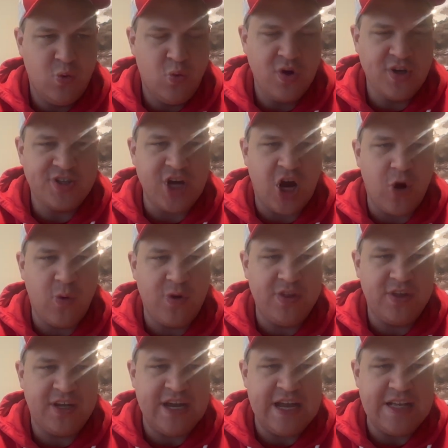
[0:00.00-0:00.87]
We'll start
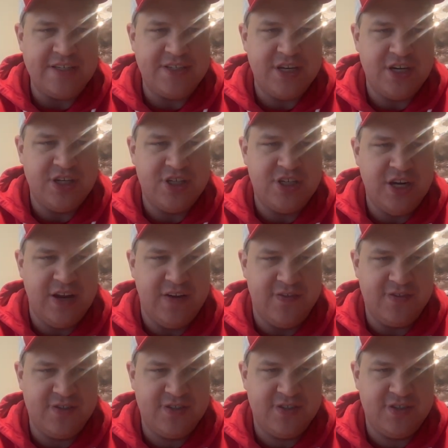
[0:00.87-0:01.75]
with the Kansas City
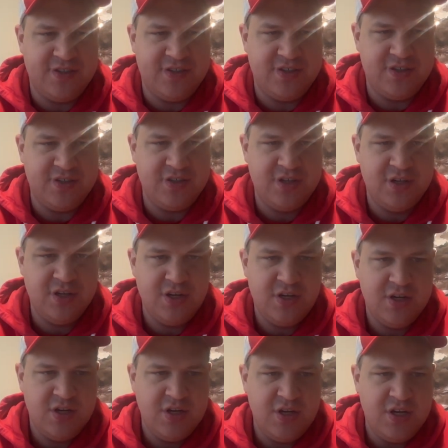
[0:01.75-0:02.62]
Chiefs.
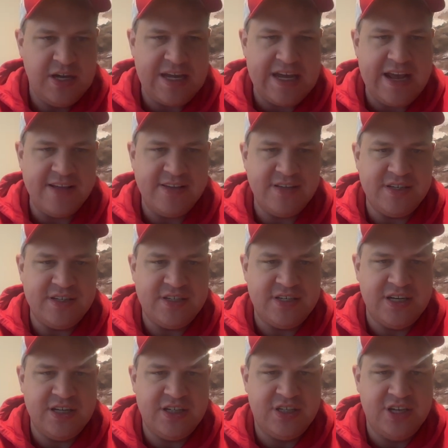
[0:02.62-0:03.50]
The Kansas
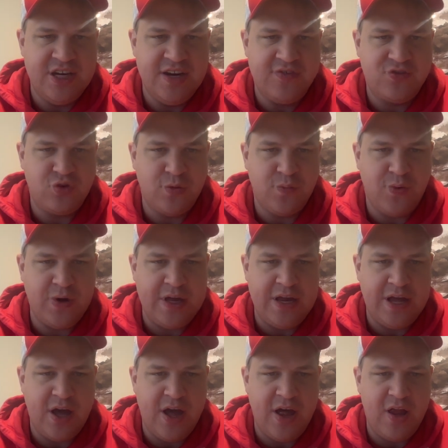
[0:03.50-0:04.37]
City Chiefs will play
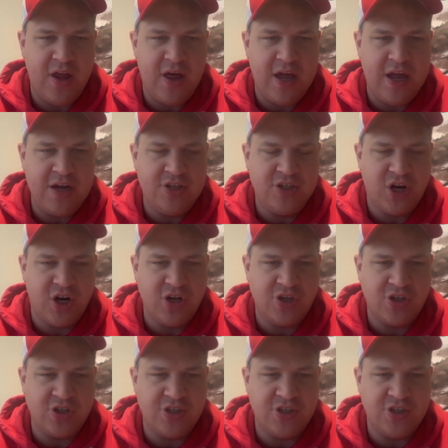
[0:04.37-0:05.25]
the LA
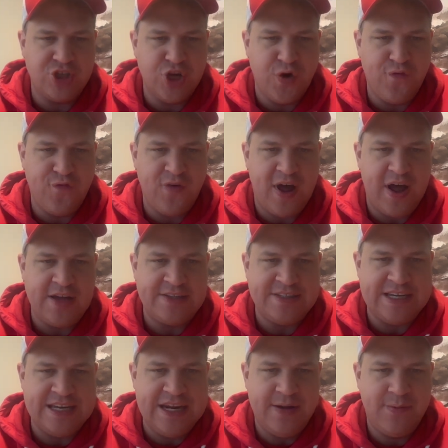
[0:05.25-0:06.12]
Chargers in SoFi
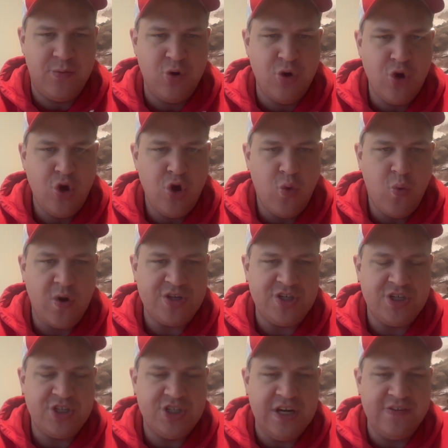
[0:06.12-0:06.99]
Stadium,
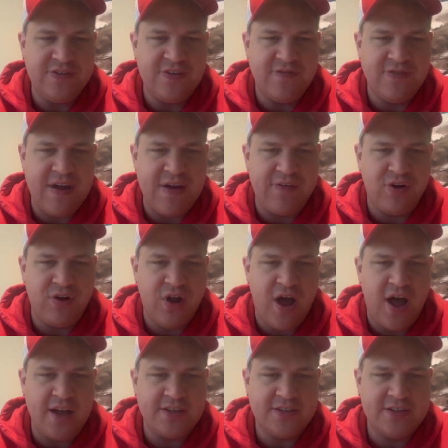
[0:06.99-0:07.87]
which the Chiefs have never
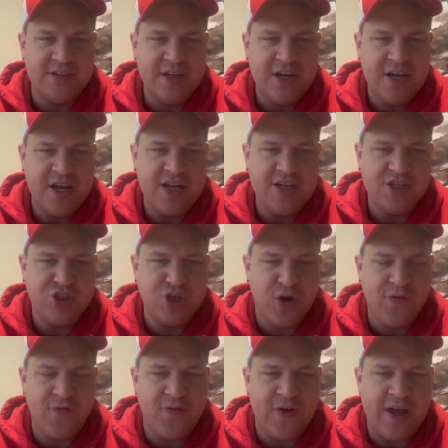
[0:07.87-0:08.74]
lost in
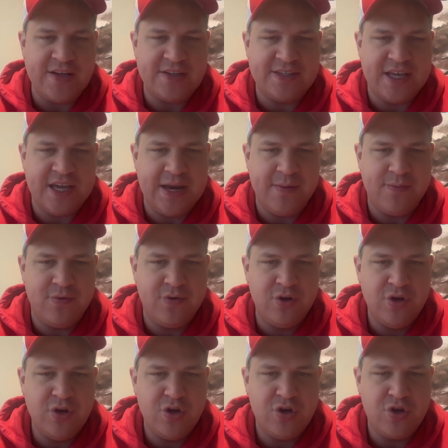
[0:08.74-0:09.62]
SoFi Stadium
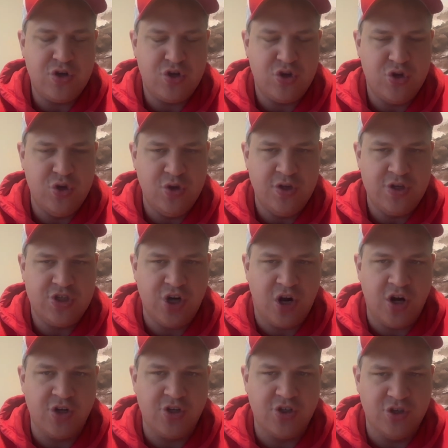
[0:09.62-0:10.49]
to the
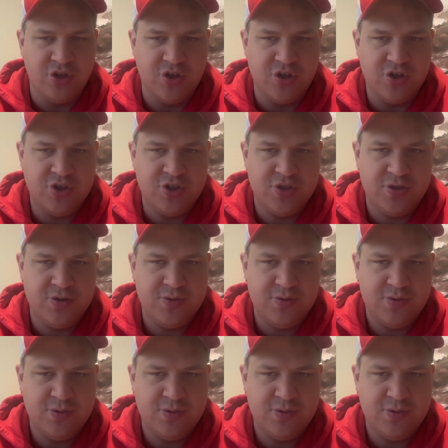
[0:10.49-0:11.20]
Chargers.